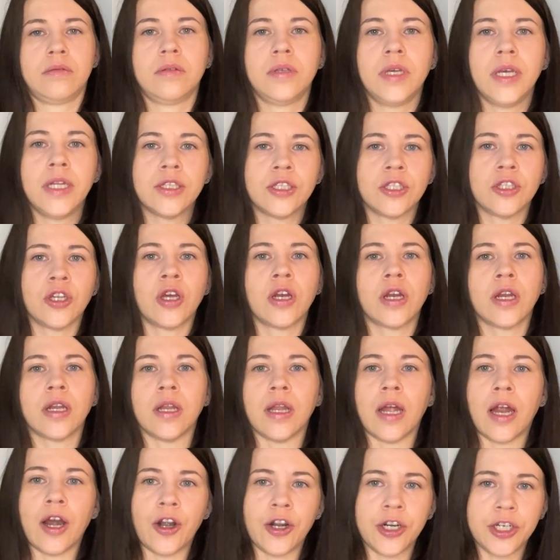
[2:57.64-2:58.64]
it's not a
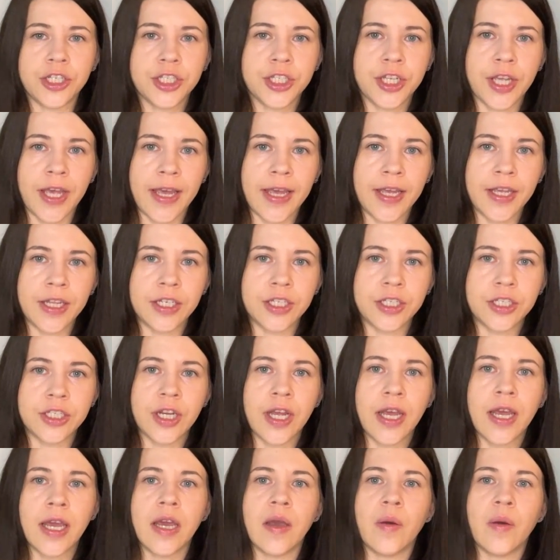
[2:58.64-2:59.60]
large cage,